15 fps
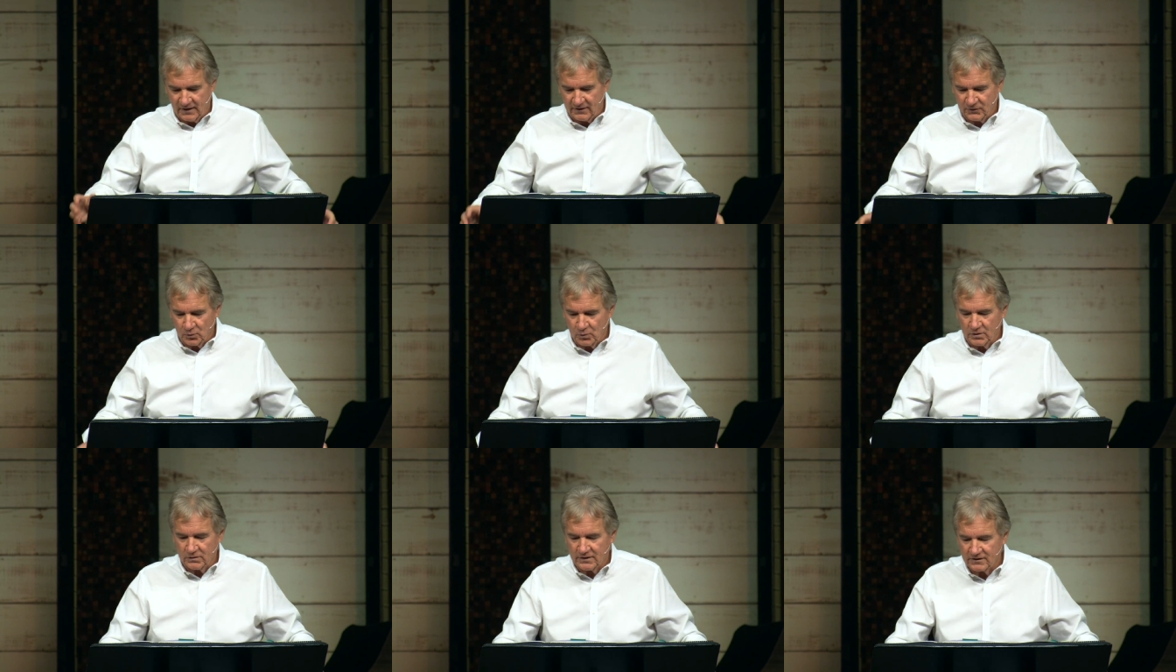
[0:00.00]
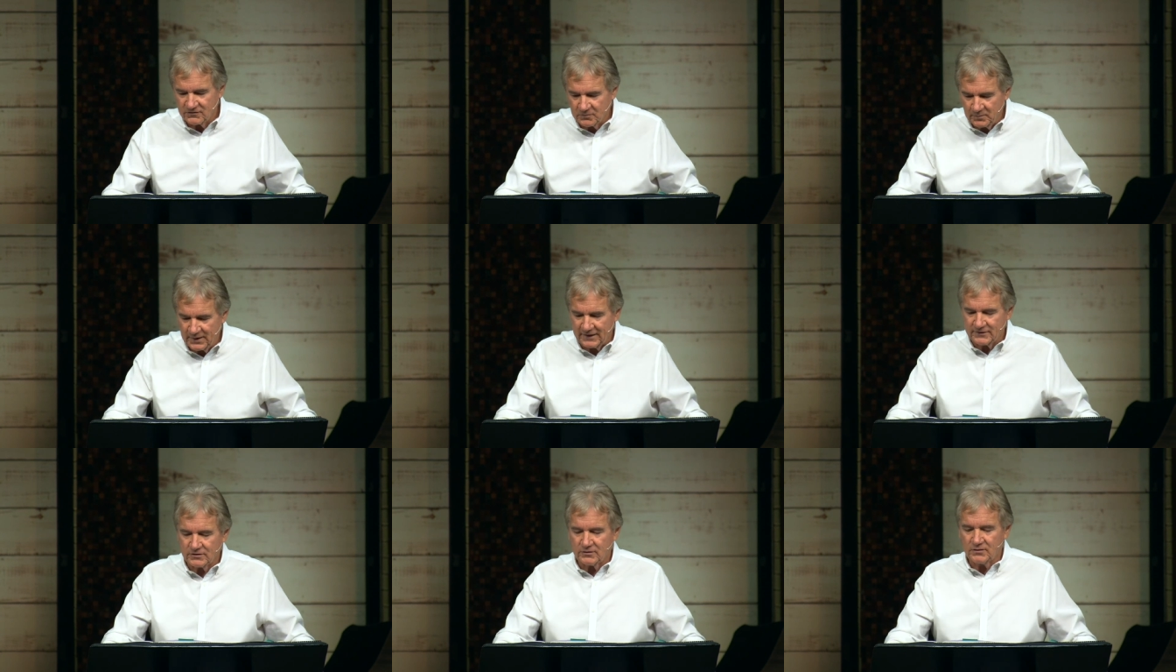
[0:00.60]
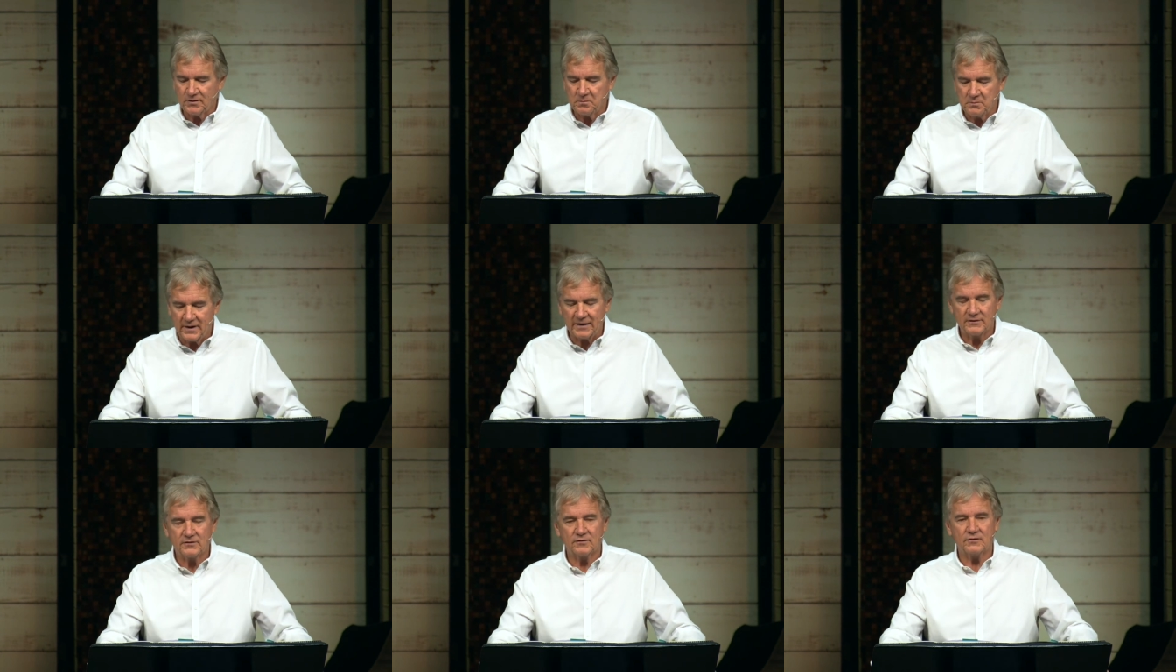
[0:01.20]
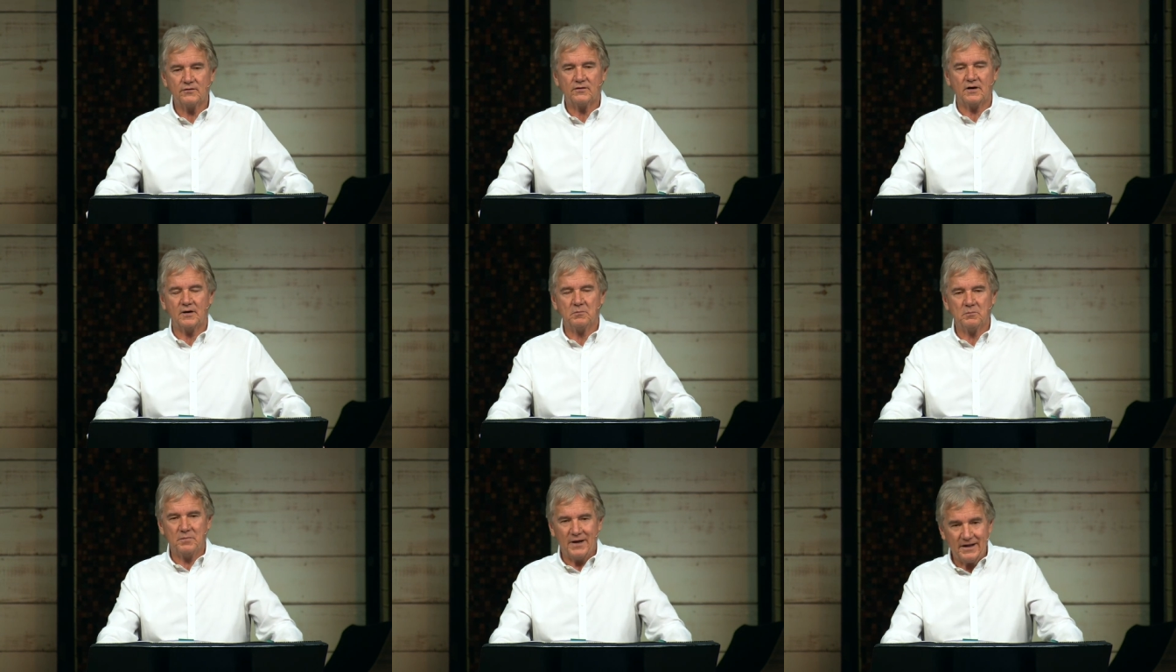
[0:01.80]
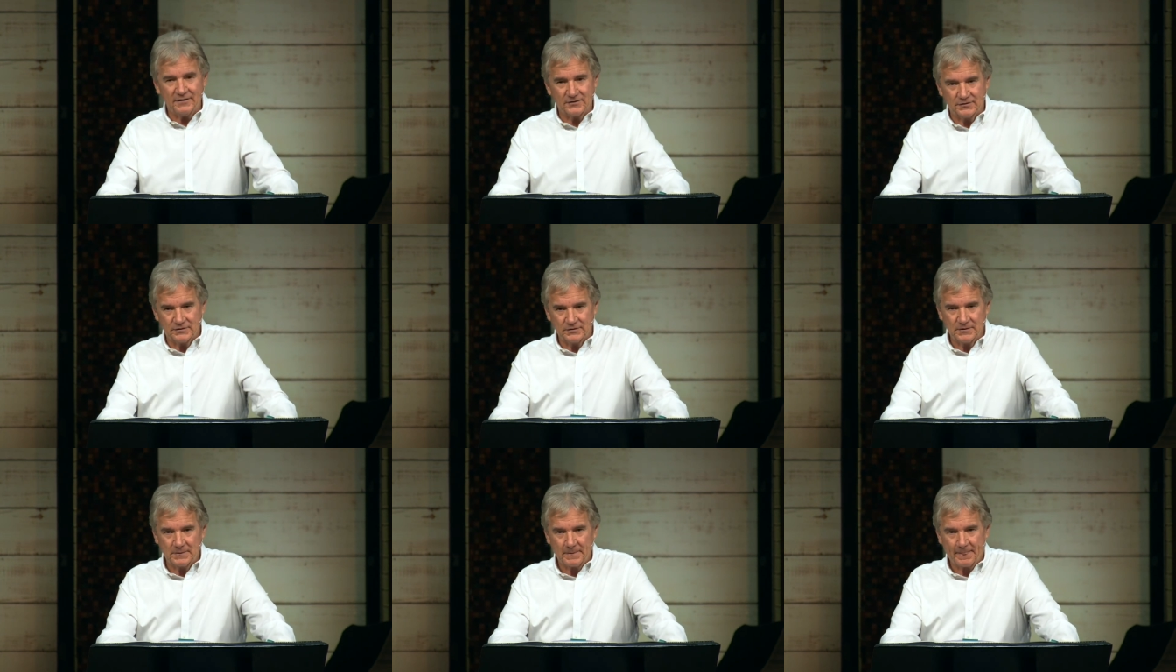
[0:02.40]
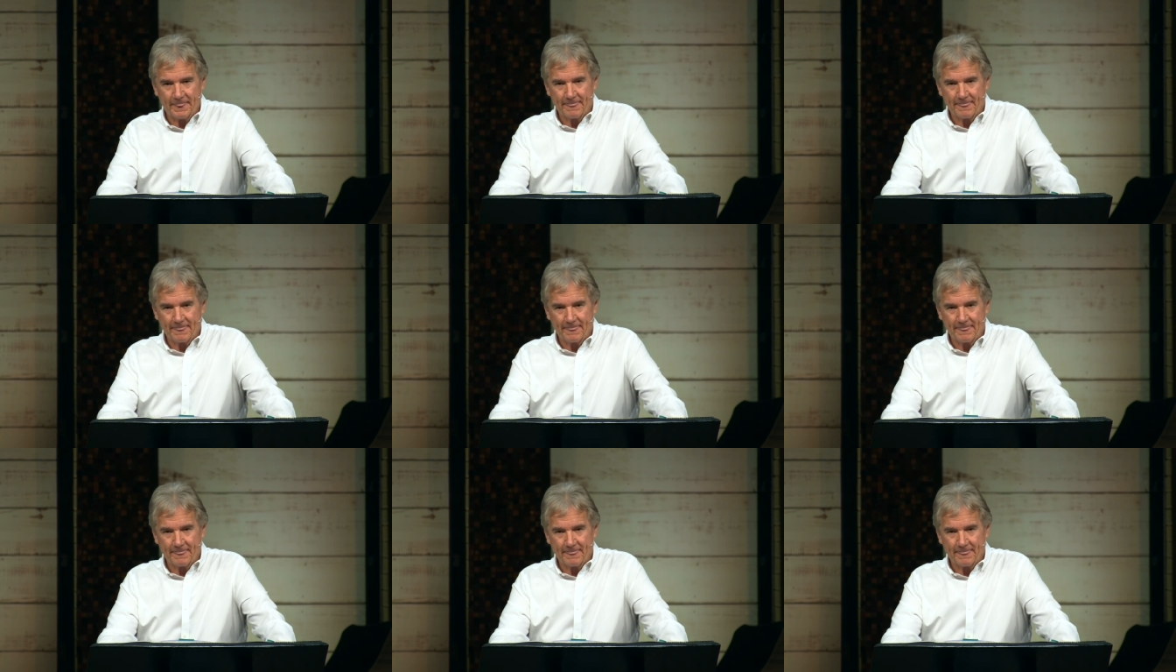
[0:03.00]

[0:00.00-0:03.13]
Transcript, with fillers: And the world gets better and better and better